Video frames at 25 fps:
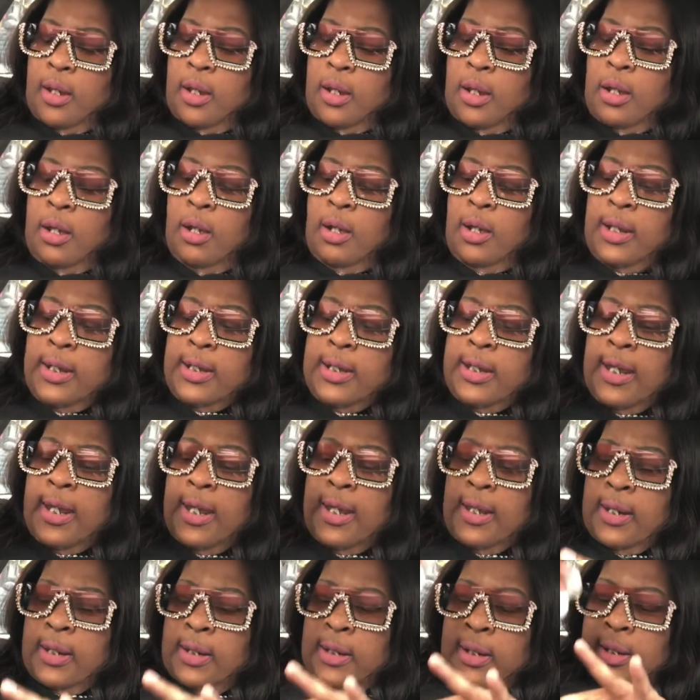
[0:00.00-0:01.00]

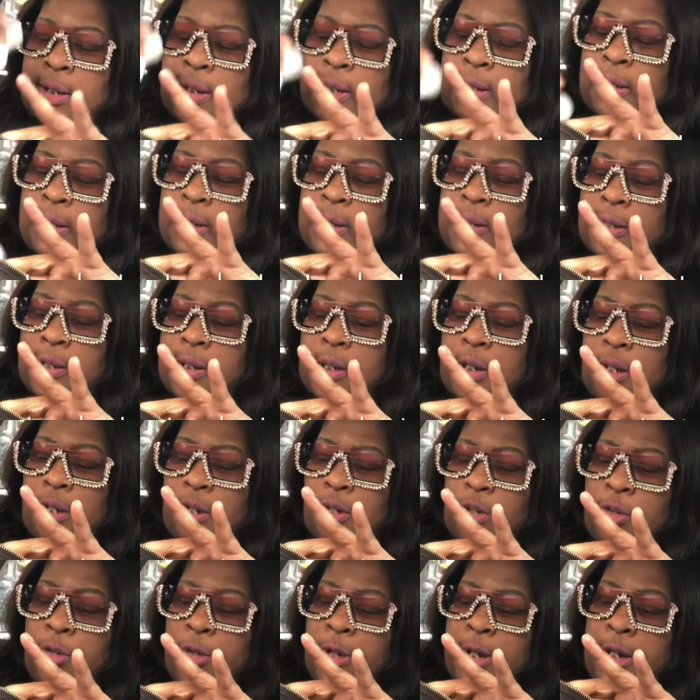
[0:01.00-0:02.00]
contact lens,
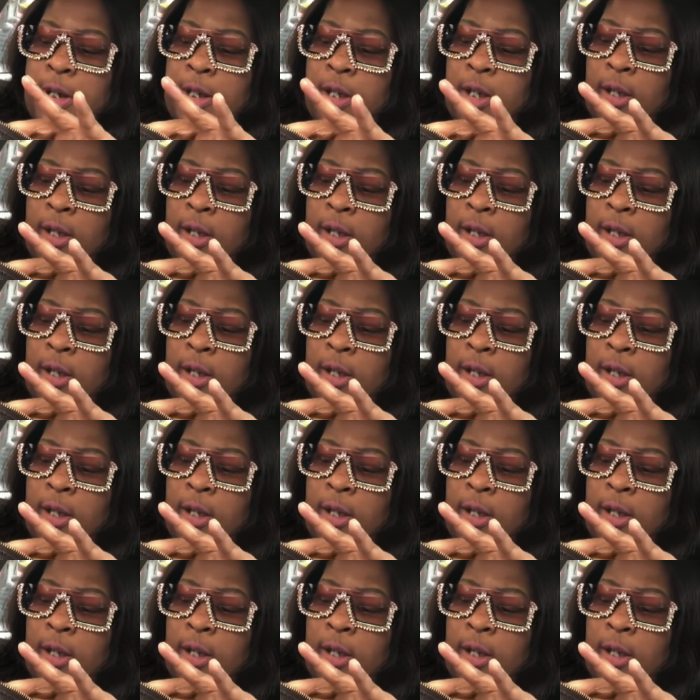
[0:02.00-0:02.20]
credit